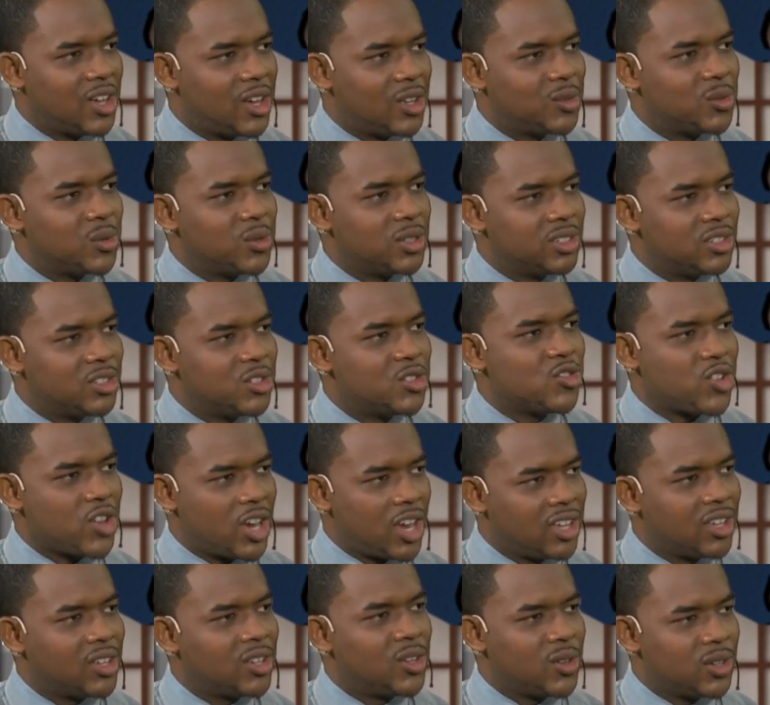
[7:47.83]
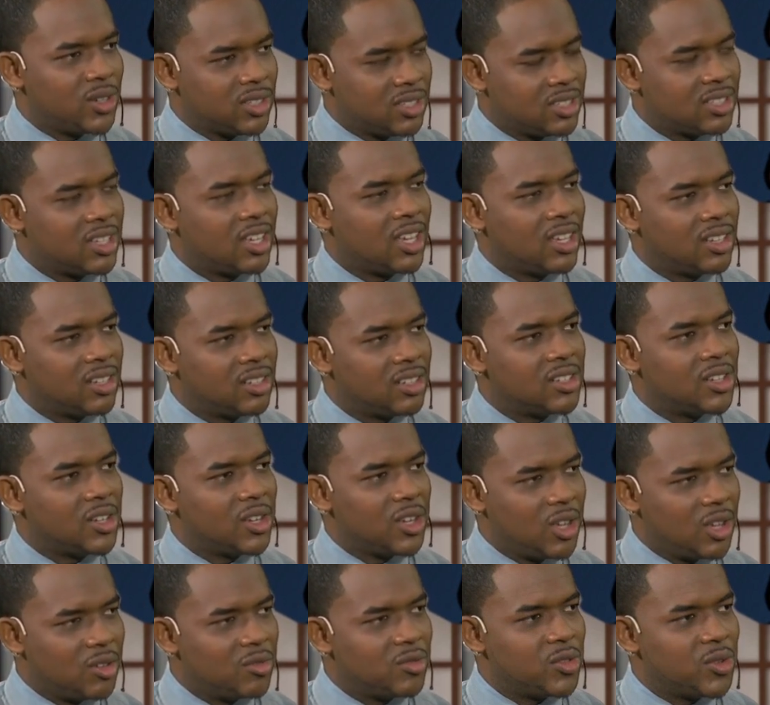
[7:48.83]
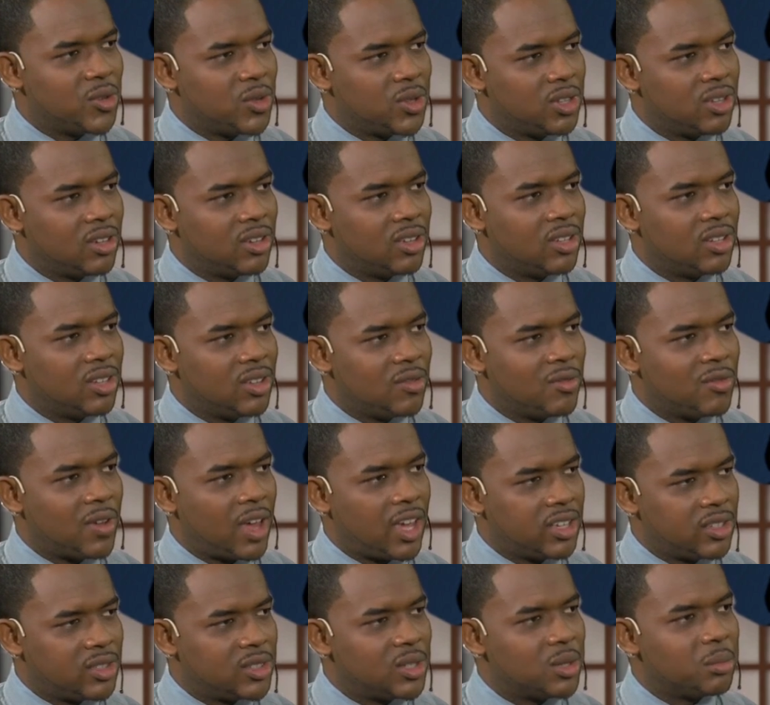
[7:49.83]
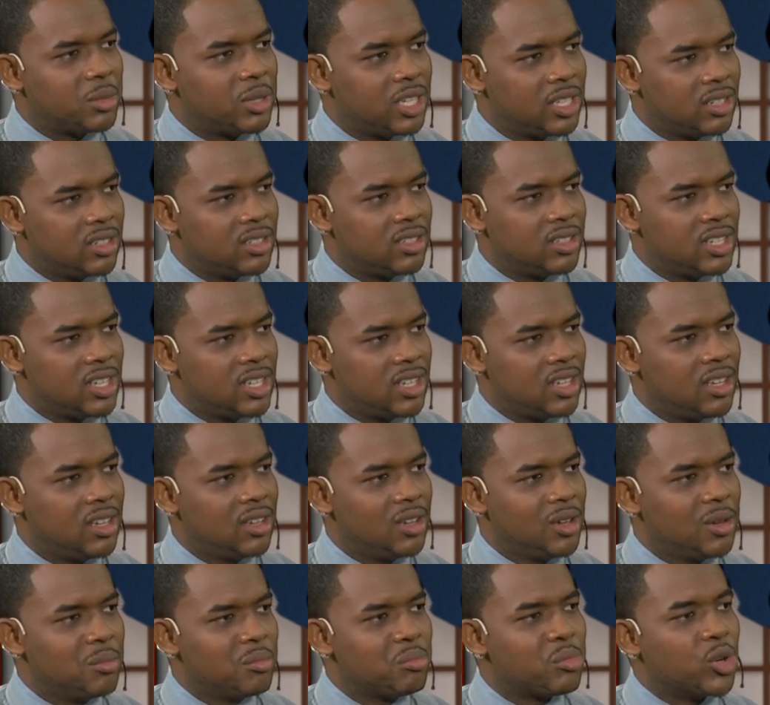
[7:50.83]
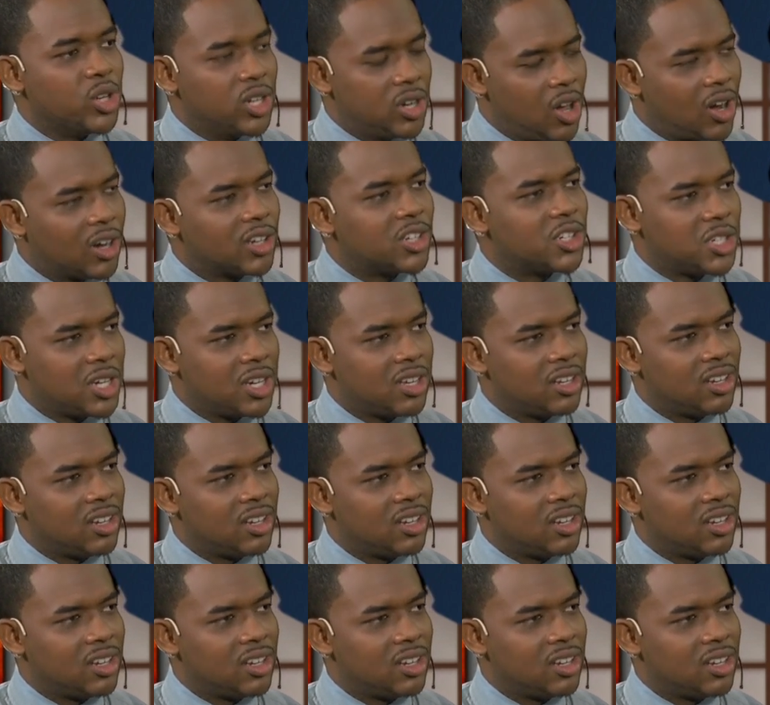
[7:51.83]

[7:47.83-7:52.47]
that would strike your skin to give you the vitamin D production.